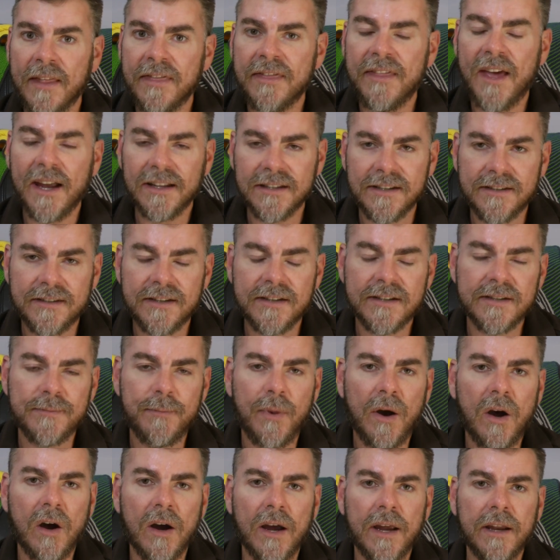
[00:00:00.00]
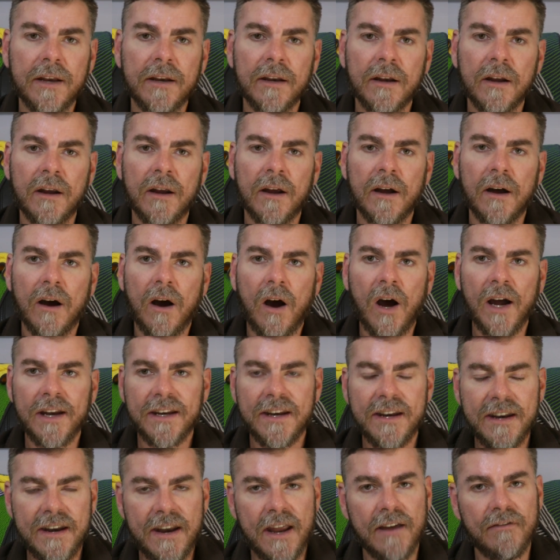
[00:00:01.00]
And that's despite
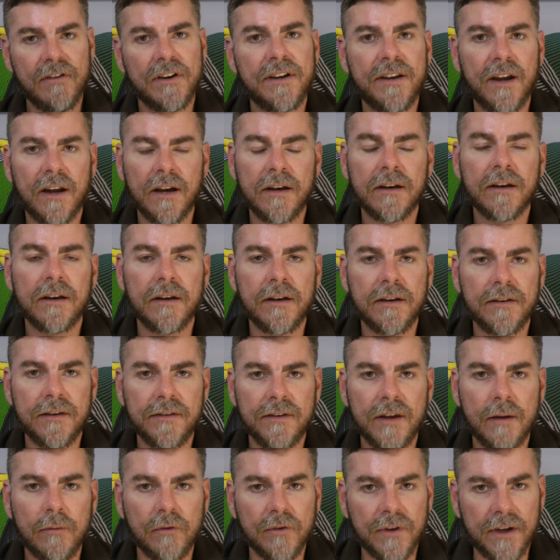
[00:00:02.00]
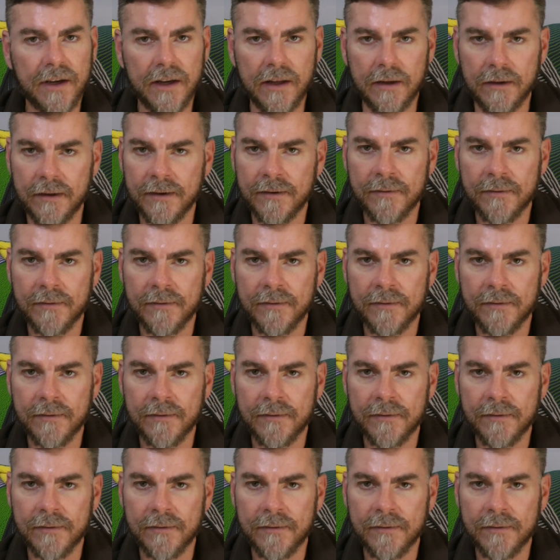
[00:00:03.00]
I'd never done double knitting